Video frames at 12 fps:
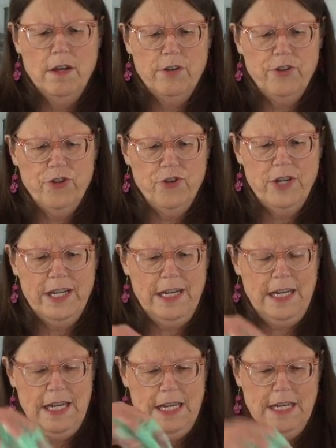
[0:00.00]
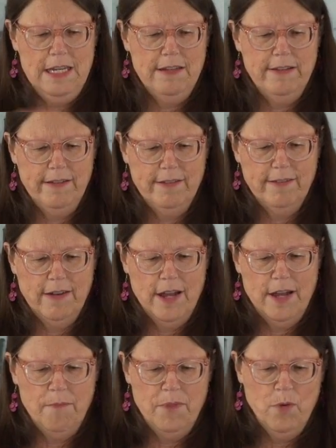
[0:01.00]
turning into
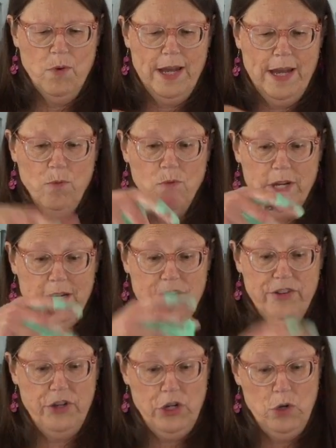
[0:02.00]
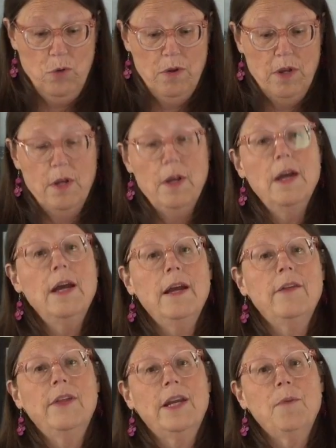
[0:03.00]
slime the way I want it to,
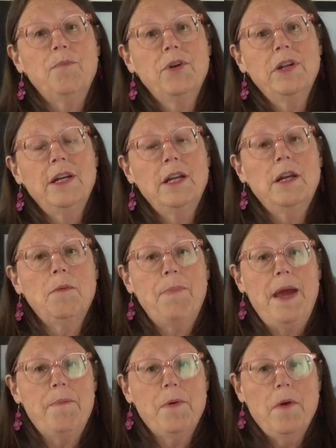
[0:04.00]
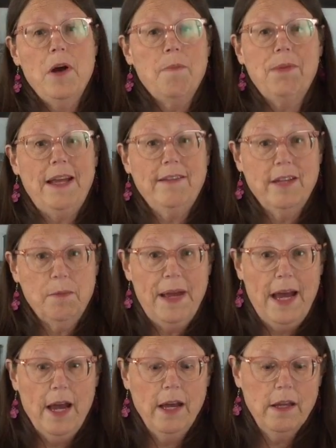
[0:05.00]
and then I put it in a plastic
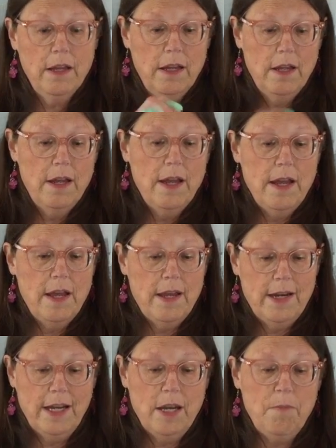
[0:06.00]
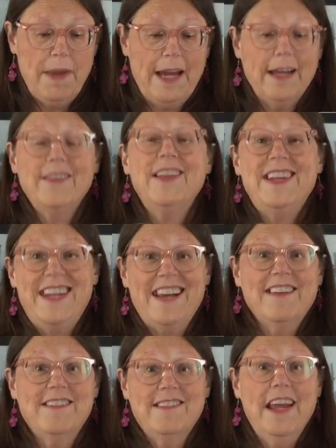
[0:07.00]
bag, and I come back and the
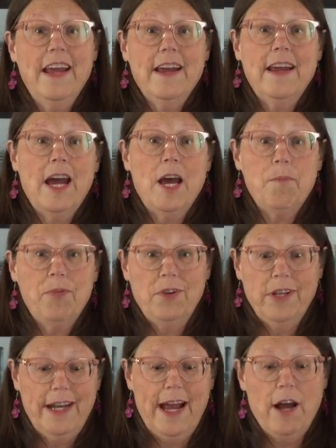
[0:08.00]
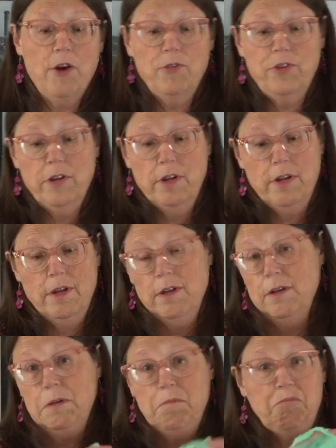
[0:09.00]
next day I pull it out,
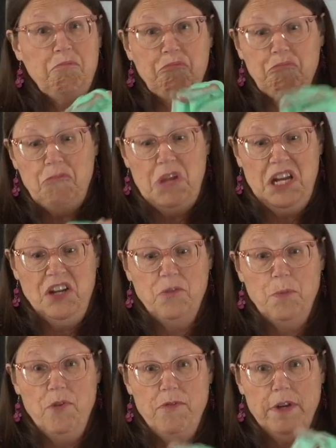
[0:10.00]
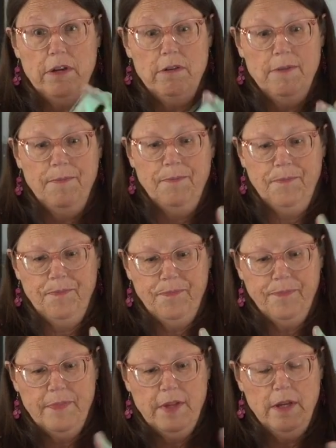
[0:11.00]
and it's perfect.
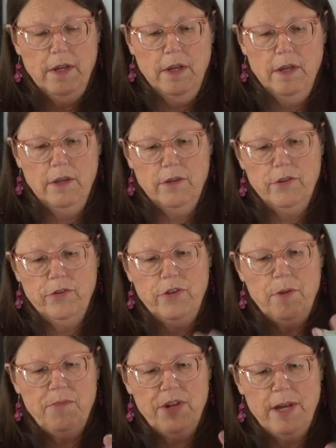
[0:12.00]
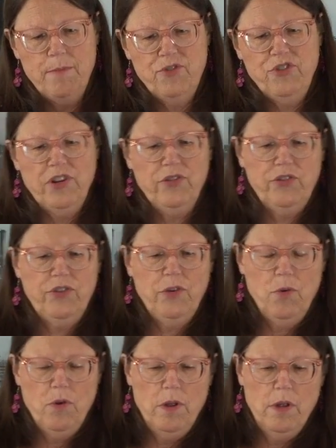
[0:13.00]
So sometimes just
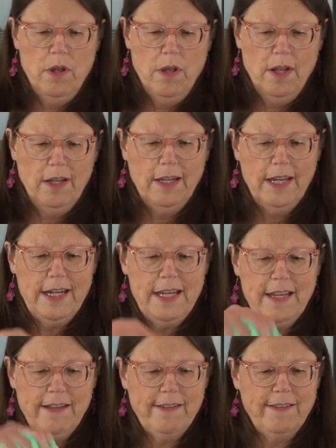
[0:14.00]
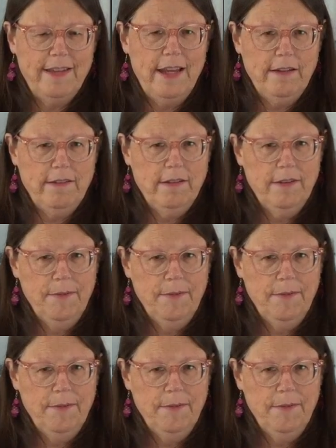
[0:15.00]
letting it sit